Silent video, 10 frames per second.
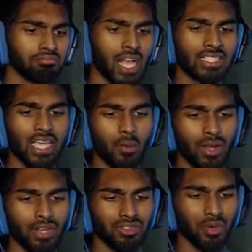That's how
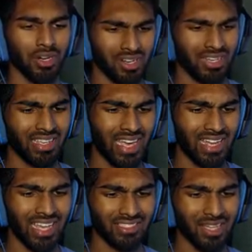windows work.
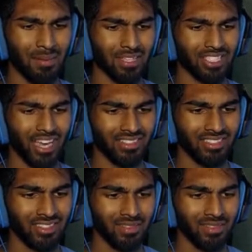Yeah, last time I checked.